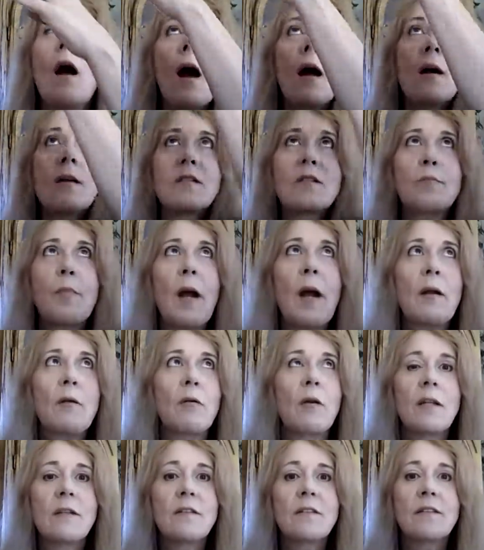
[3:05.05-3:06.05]
our
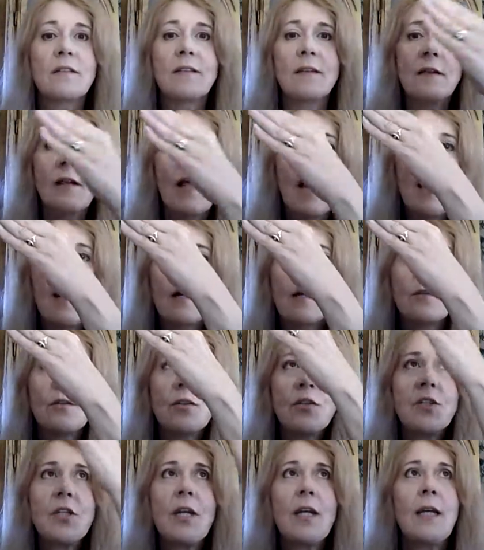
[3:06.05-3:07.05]
spiral is
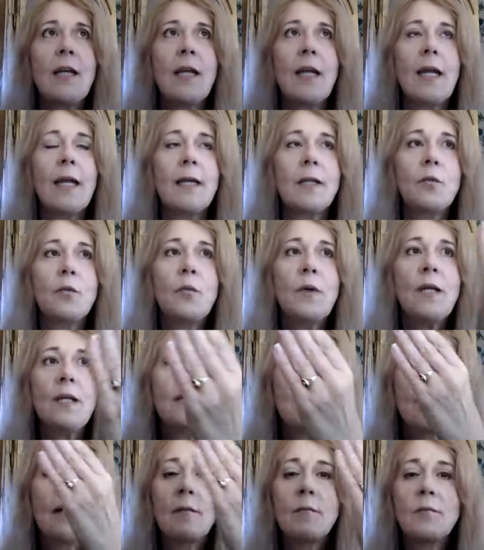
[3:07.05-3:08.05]
large, and we
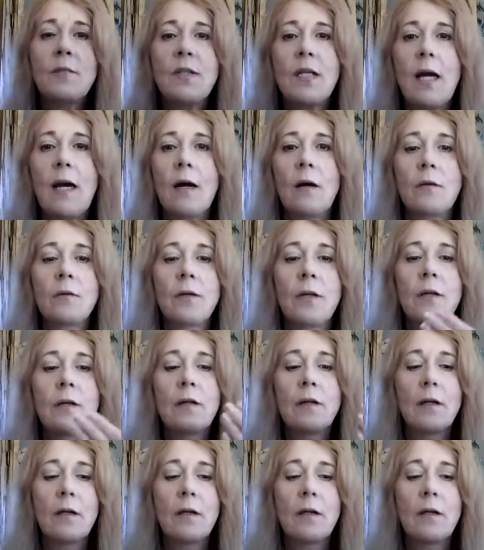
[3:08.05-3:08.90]
come down